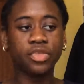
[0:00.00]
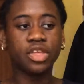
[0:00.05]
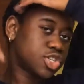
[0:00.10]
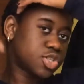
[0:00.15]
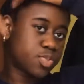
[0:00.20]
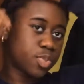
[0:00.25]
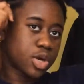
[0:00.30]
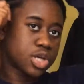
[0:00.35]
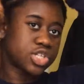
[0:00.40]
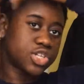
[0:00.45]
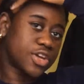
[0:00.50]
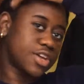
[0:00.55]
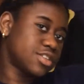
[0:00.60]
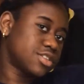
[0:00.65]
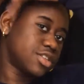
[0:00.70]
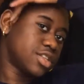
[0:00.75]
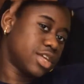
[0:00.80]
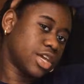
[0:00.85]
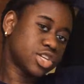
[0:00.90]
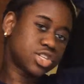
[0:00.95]
I'll just brush it
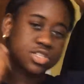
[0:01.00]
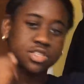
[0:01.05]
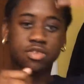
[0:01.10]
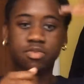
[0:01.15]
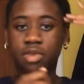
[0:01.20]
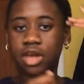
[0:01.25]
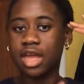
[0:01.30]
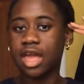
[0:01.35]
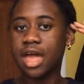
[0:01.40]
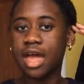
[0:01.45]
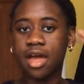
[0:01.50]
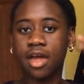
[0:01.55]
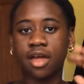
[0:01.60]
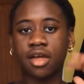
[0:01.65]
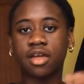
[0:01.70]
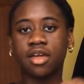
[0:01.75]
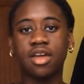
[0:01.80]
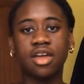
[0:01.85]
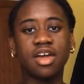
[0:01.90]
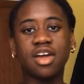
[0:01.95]
into the edges of my
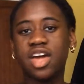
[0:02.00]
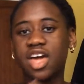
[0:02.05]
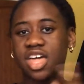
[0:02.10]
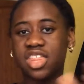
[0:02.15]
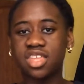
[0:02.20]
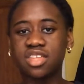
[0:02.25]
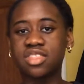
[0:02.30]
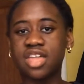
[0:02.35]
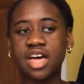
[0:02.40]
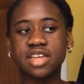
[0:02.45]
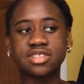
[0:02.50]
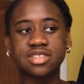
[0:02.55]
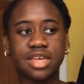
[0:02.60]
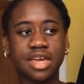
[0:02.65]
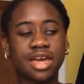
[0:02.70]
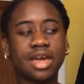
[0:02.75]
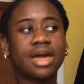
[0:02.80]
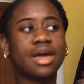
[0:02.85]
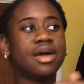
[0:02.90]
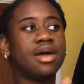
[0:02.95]
hair and then that's
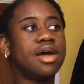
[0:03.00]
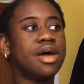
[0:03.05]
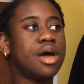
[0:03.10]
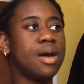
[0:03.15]
it.